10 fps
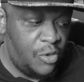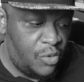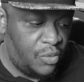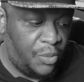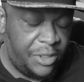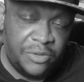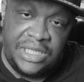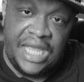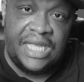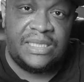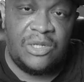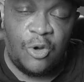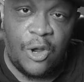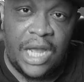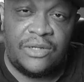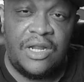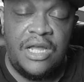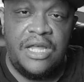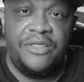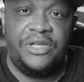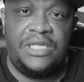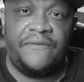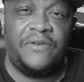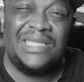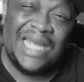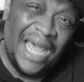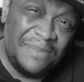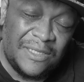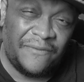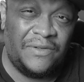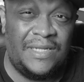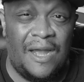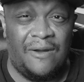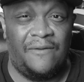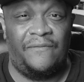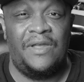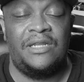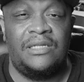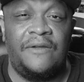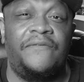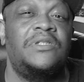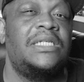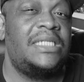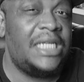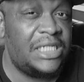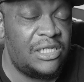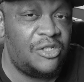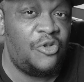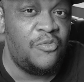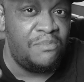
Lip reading: you take into account the different types of photography and the different decisions you